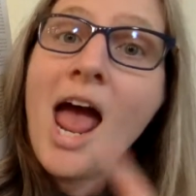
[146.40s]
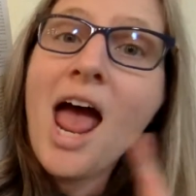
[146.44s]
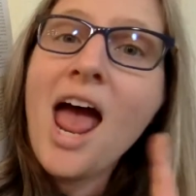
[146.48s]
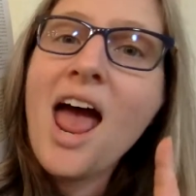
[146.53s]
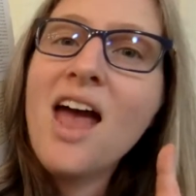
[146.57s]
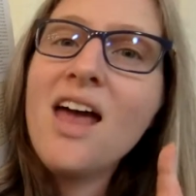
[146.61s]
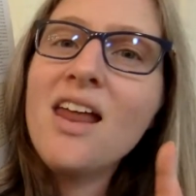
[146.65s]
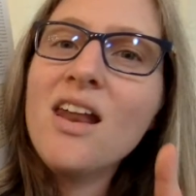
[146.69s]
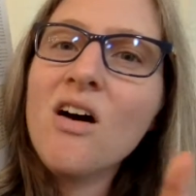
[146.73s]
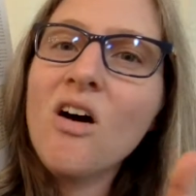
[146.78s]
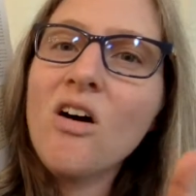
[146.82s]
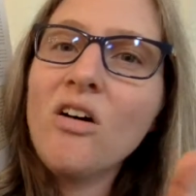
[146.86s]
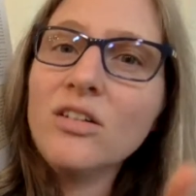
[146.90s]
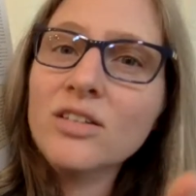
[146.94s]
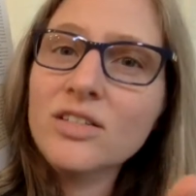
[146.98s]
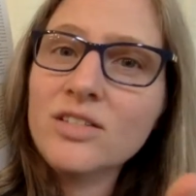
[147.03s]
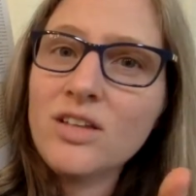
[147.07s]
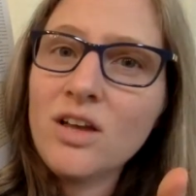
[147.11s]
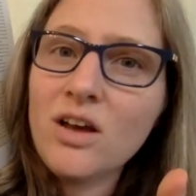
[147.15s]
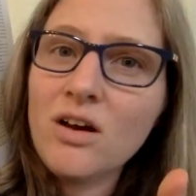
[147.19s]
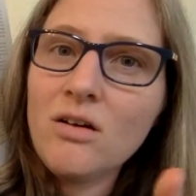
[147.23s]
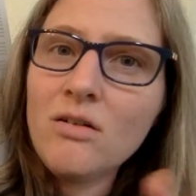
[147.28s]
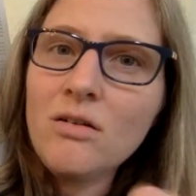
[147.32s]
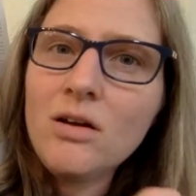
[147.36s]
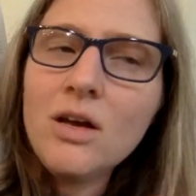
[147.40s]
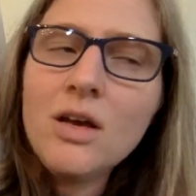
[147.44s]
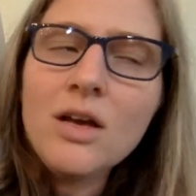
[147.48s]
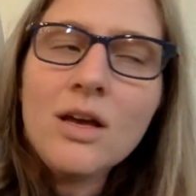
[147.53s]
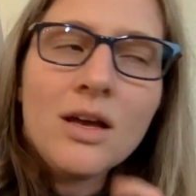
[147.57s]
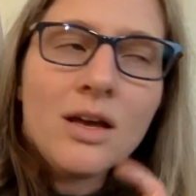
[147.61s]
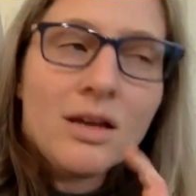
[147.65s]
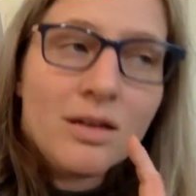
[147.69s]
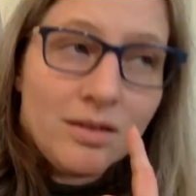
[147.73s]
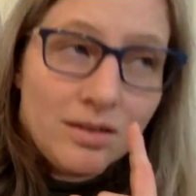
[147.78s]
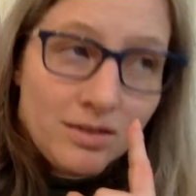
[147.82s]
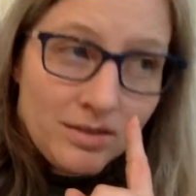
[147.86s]
And also,
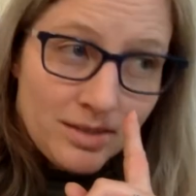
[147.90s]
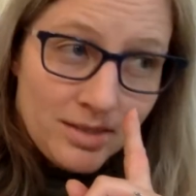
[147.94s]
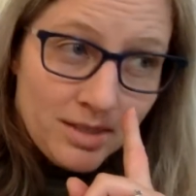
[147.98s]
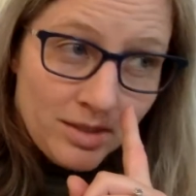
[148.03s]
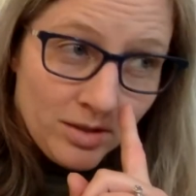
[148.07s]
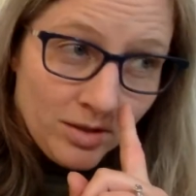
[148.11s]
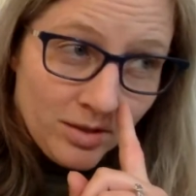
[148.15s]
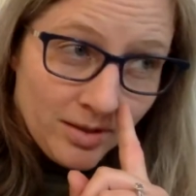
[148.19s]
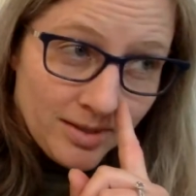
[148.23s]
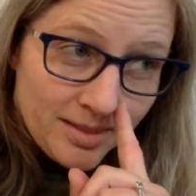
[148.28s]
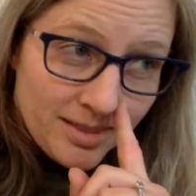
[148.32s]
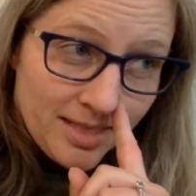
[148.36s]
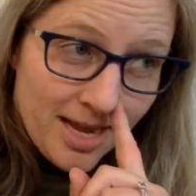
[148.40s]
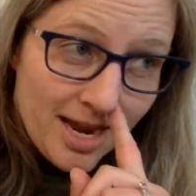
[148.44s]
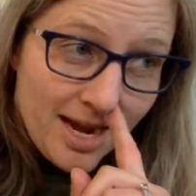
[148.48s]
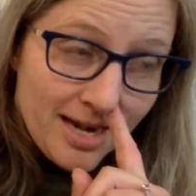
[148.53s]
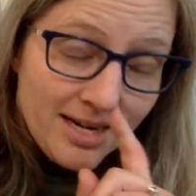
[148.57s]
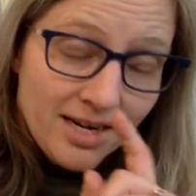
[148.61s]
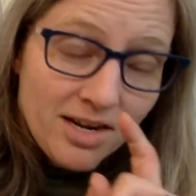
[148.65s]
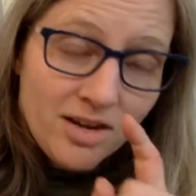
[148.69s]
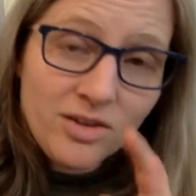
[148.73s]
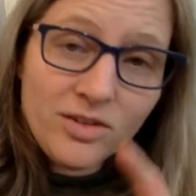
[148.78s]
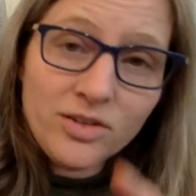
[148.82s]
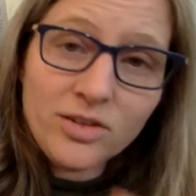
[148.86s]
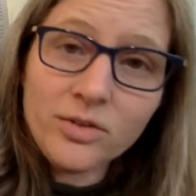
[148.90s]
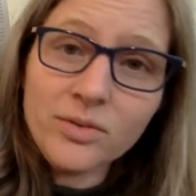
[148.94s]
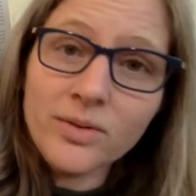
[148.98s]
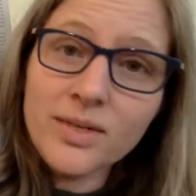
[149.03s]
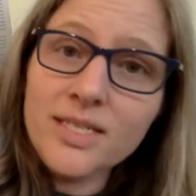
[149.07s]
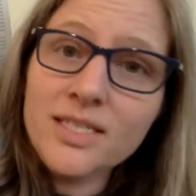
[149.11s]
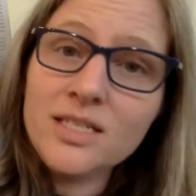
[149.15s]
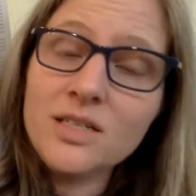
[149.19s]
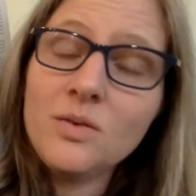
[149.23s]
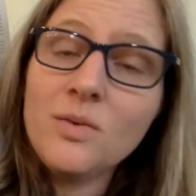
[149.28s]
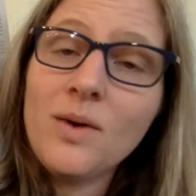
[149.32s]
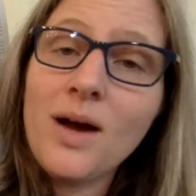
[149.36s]
so side note, the
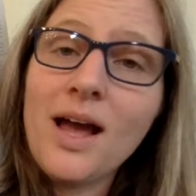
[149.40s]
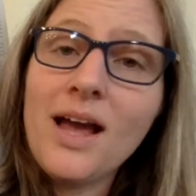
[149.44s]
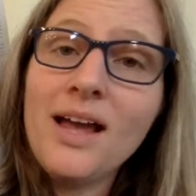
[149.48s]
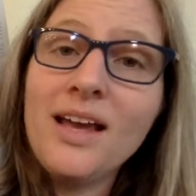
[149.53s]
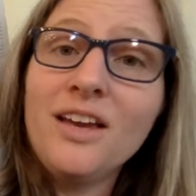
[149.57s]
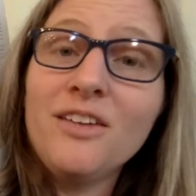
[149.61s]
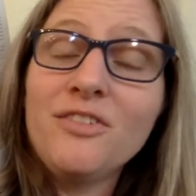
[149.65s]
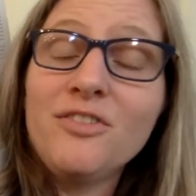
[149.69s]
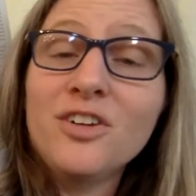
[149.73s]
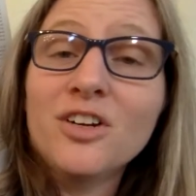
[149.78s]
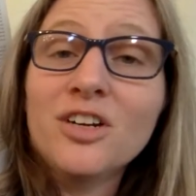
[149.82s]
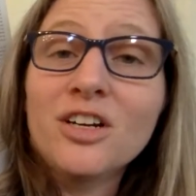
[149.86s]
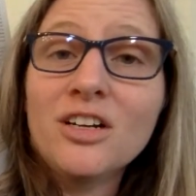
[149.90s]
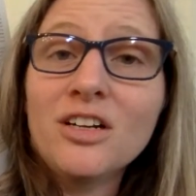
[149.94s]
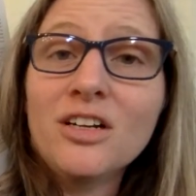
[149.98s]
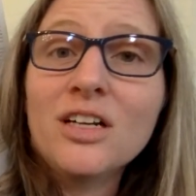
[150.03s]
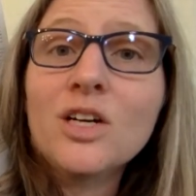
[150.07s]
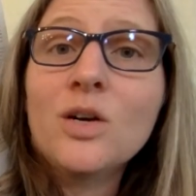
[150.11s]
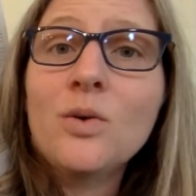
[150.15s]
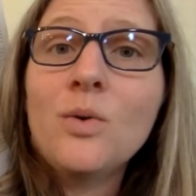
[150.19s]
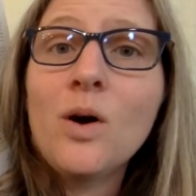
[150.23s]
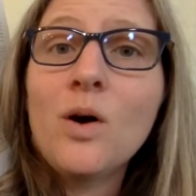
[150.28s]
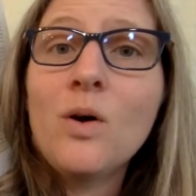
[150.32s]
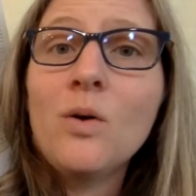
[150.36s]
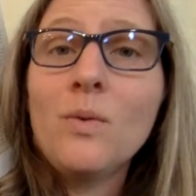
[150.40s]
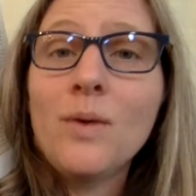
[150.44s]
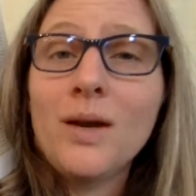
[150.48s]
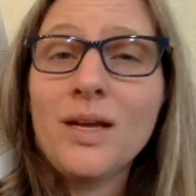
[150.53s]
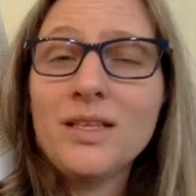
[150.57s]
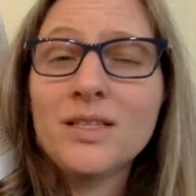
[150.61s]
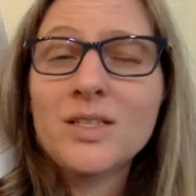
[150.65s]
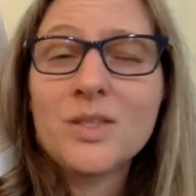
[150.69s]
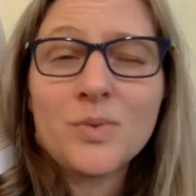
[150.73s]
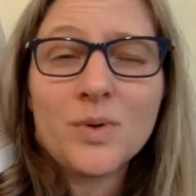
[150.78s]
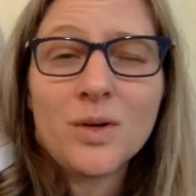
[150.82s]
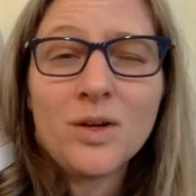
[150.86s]
reason why if you're gonna quote
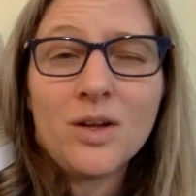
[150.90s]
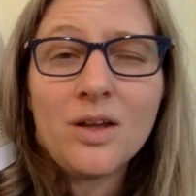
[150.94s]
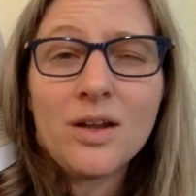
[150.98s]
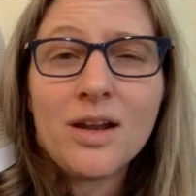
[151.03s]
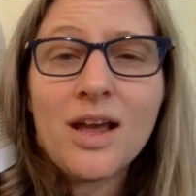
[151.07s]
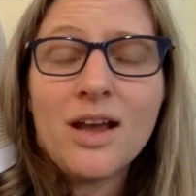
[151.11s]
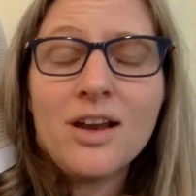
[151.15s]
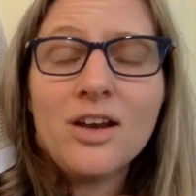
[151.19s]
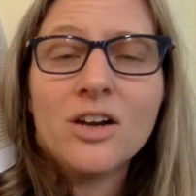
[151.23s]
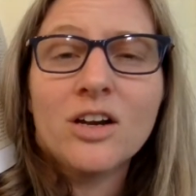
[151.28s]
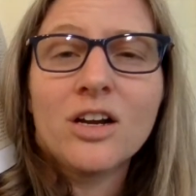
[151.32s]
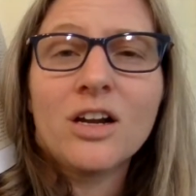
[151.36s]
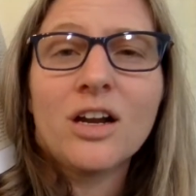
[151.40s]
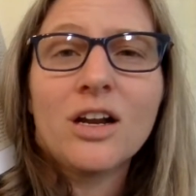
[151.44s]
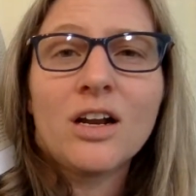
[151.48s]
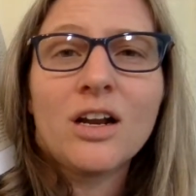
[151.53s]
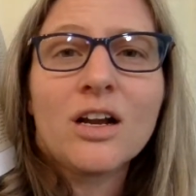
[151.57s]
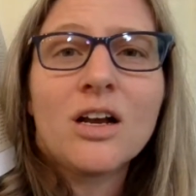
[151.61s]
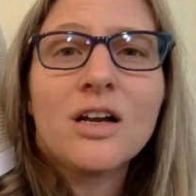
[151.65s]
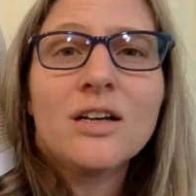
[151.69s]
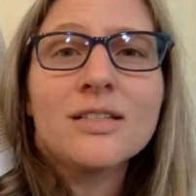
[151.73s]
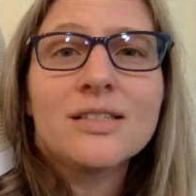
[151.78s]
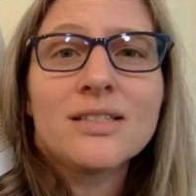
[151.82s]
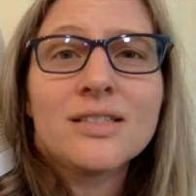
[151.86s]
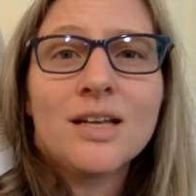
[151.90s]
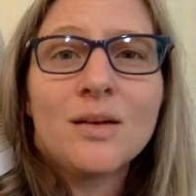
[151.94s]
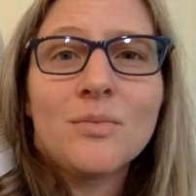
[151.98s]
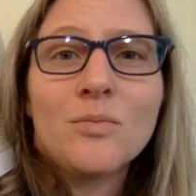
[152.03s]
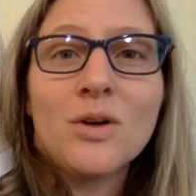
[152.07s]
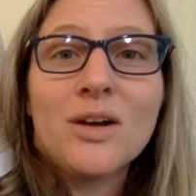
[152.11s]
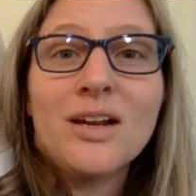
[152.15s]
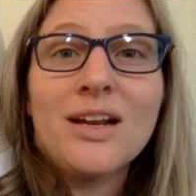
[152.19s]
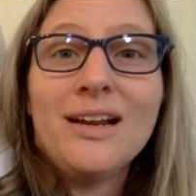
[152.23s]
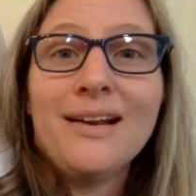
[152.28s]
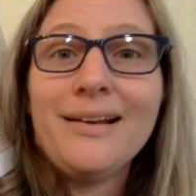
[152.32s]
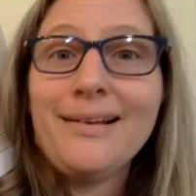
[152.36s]
Wayne's World and you're gonna call
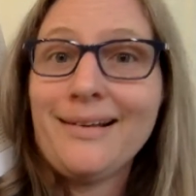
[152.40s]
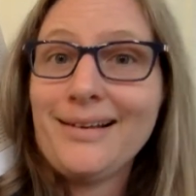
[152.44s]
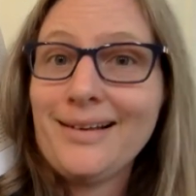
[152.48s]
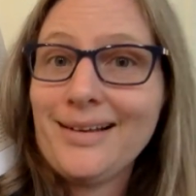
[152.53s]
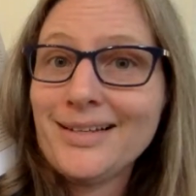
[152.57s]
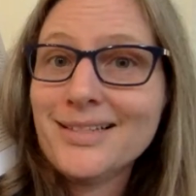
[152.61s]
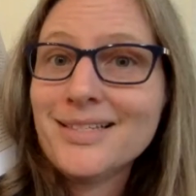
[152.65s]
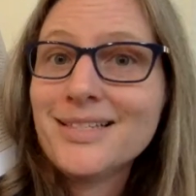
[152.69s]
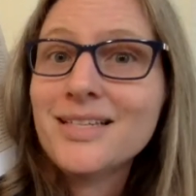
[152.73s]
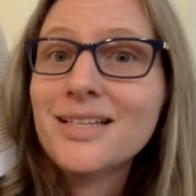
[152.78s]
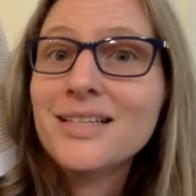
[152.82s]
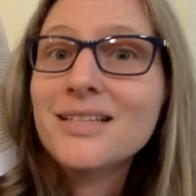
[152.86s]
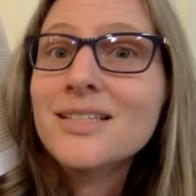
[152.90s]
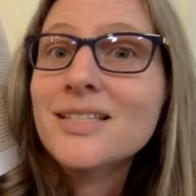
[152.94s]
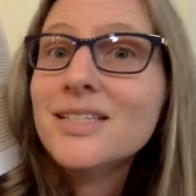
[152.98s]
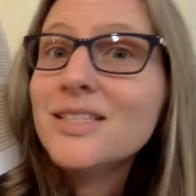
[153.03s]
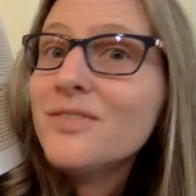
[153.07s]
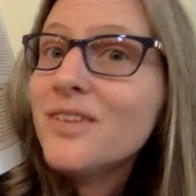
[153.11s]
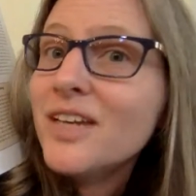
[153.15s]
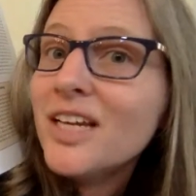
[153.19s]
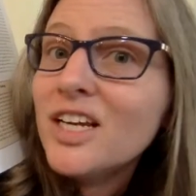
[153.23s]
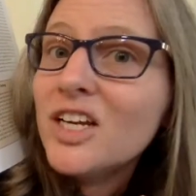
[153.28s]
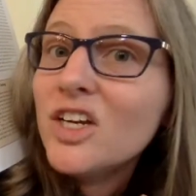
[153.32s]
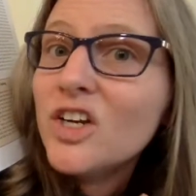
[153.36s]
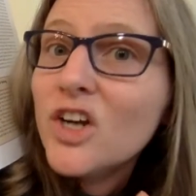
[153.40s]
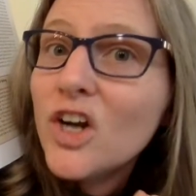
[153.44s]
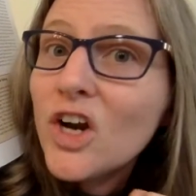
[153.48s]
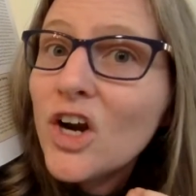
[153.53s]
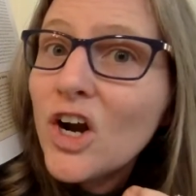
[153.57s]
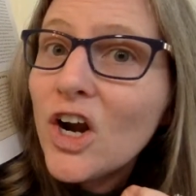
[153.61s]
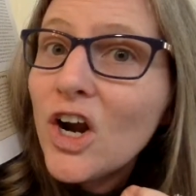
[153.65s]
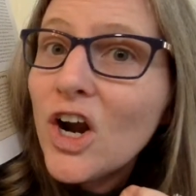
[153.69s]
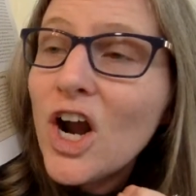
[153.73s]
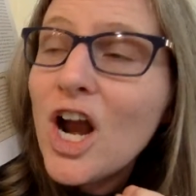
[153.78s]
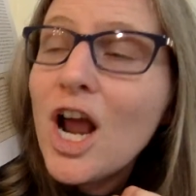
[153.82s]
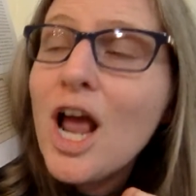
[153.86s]
someone an ass
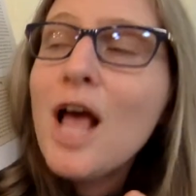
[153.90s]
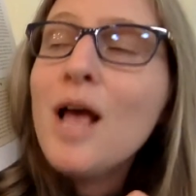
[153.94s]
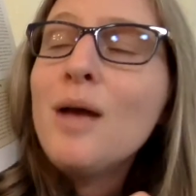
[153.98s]
sphincter,